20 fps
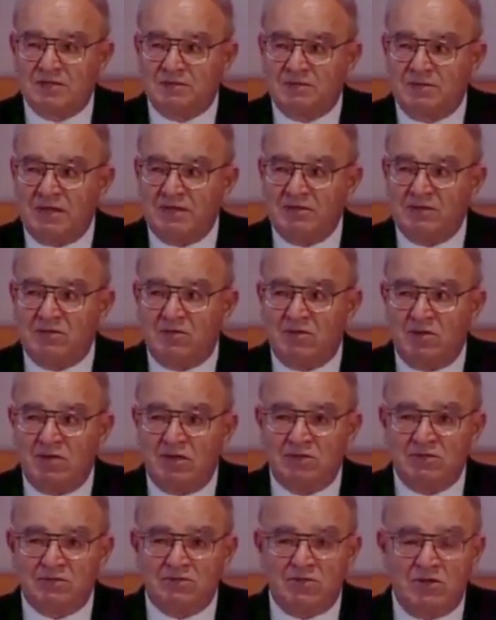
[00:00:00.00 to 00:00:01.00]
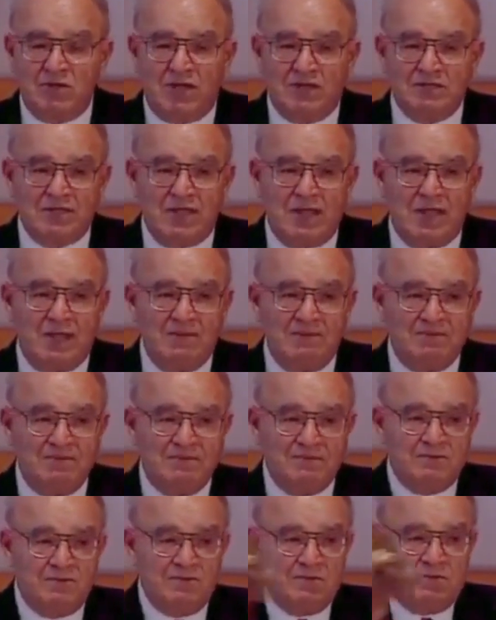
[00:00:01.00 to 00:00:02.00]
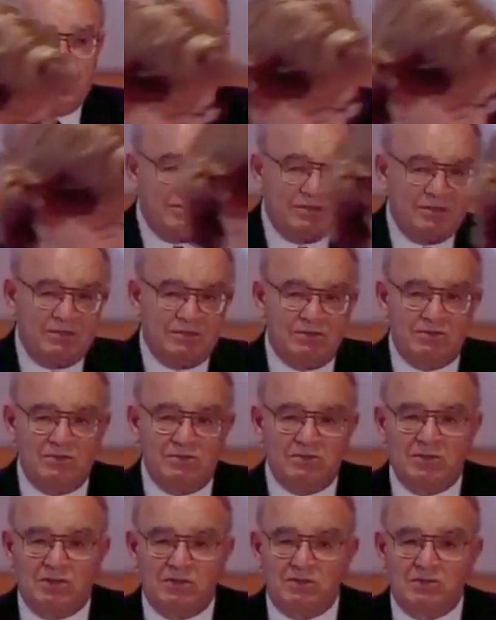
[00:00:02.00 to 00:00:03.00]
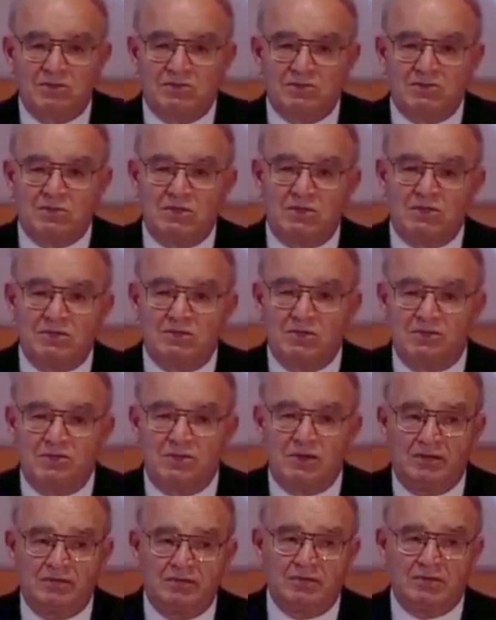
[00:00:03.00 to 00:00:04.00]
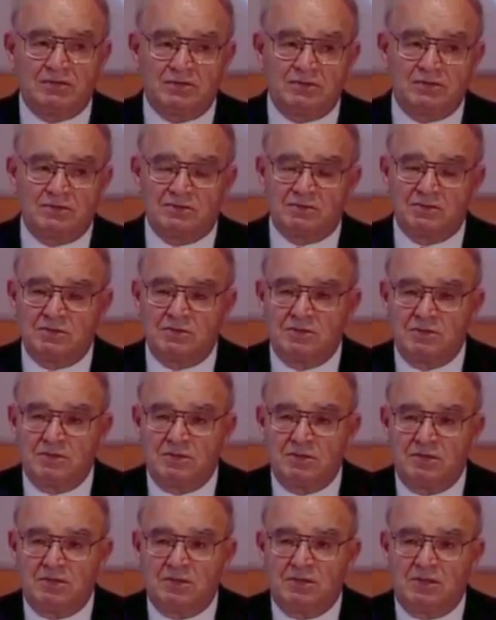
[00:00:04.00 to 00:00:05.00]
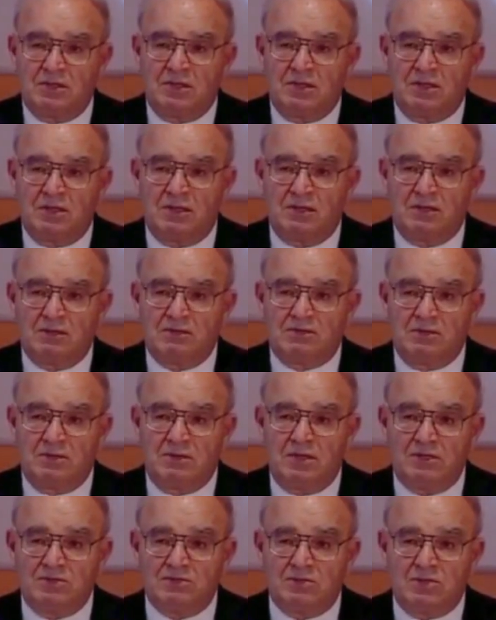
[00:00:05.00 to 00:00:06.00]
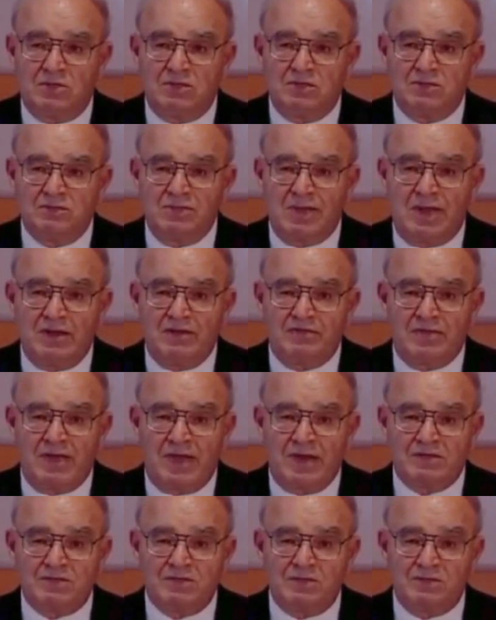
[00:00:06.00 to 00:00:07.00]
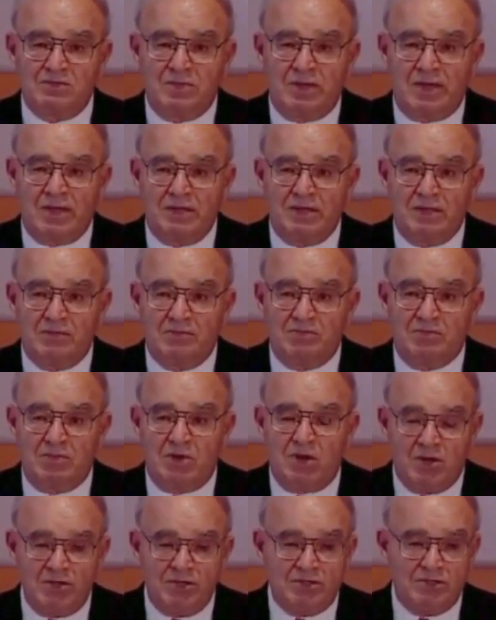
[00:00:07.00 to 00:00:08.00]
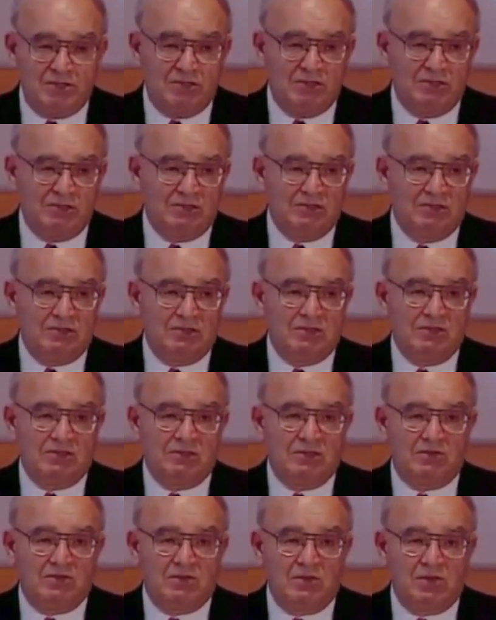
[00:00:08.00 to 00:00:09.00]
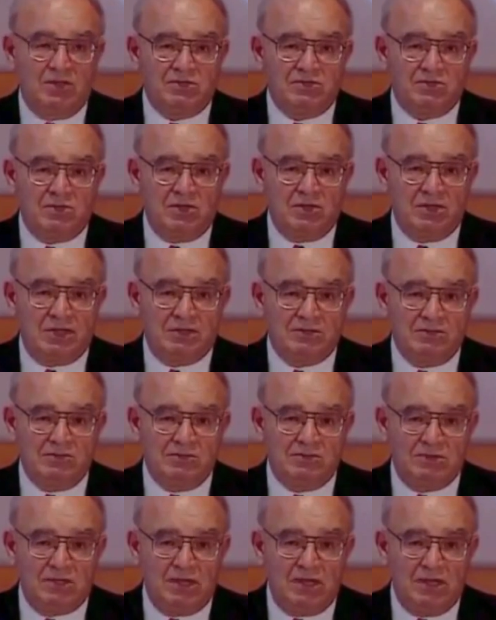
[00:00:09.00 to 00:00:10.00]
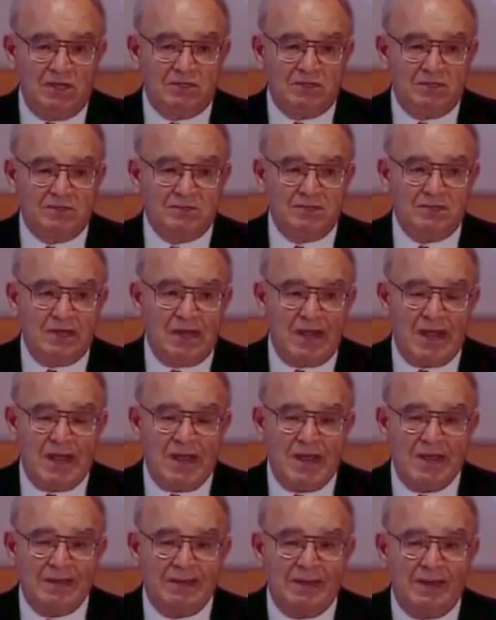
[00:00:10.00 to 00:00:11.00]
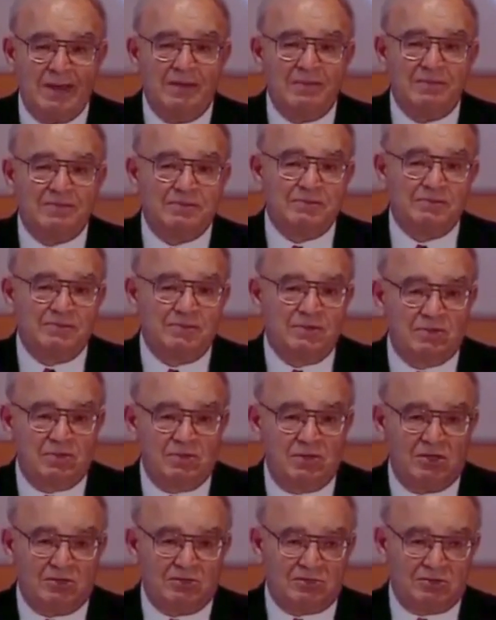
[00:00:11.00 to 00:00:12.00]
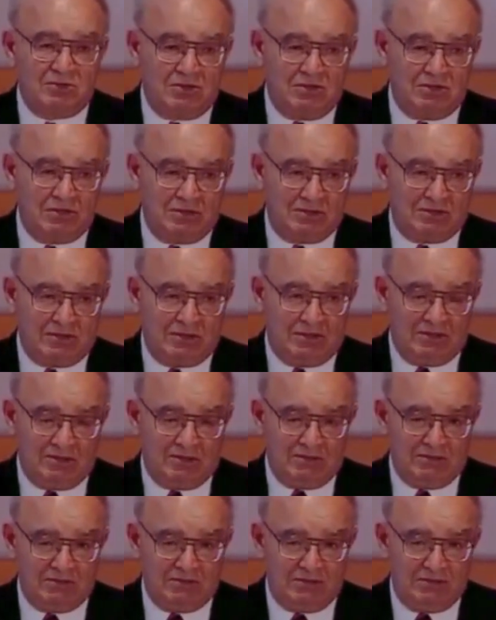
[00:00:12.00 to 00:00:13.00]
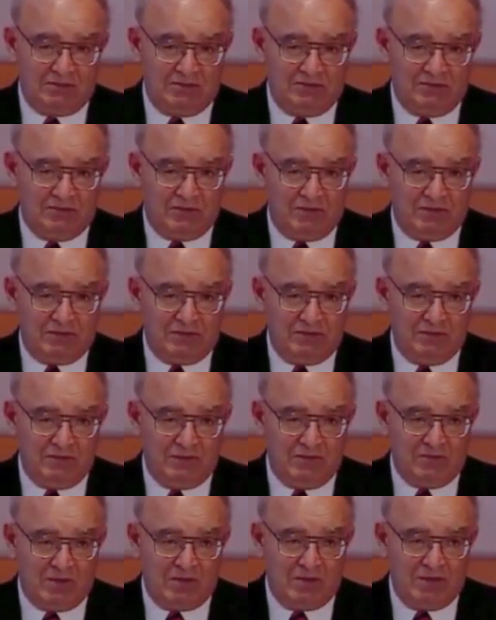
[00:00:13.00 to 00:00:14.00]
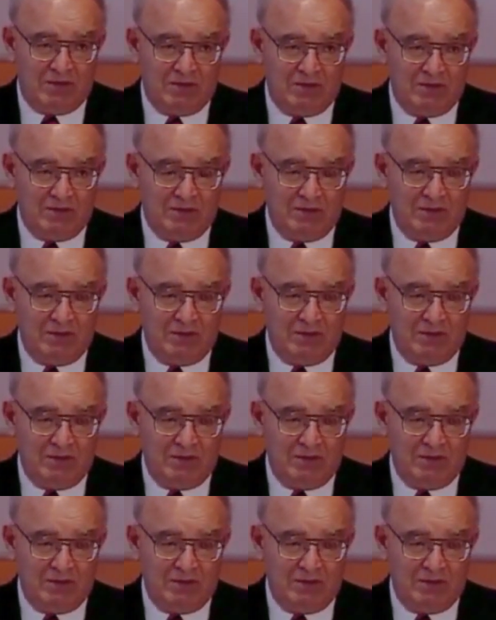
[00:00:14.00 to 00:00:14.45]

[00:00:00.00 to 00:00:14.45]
Explained, cholesterol has absolutely nothing to do with what goes on in your blood vessels. Cholesterol is manufactured by the body. The cholesterol that you take doesn't add up to the cholesterol that you've got in your body.